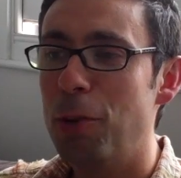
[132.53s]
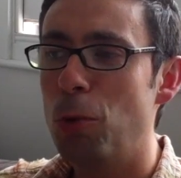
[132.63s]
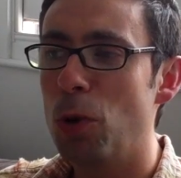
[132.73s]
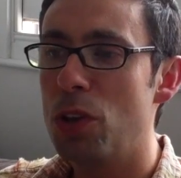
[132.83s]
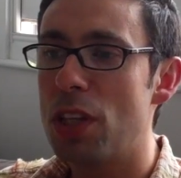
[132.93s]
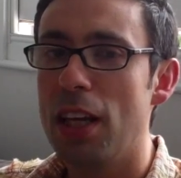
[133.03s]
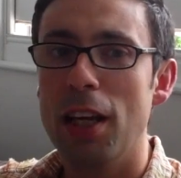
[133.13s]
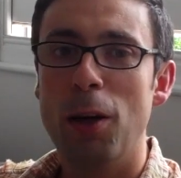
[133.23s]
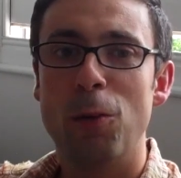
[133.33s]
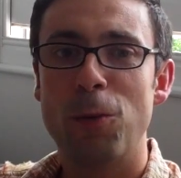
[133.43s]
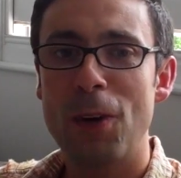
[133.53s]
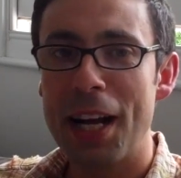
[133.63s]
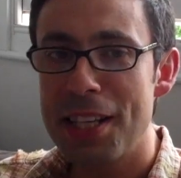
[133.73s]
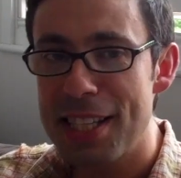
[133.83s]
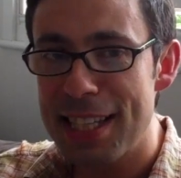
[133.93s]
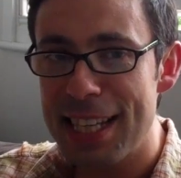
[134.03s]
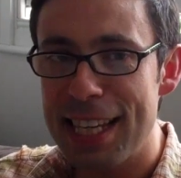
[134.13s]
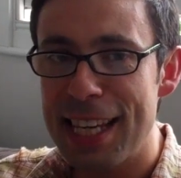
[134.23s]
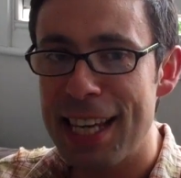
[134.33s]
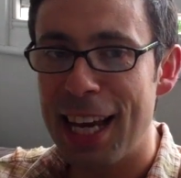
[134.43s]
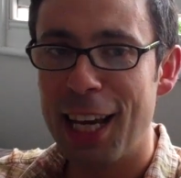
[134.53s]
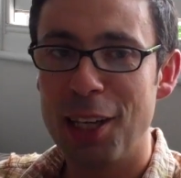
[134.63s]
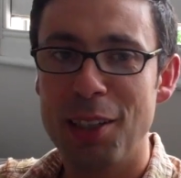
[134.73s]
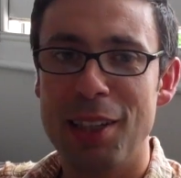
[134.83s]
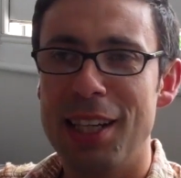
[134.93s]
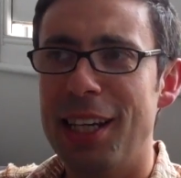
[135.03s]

was rusty and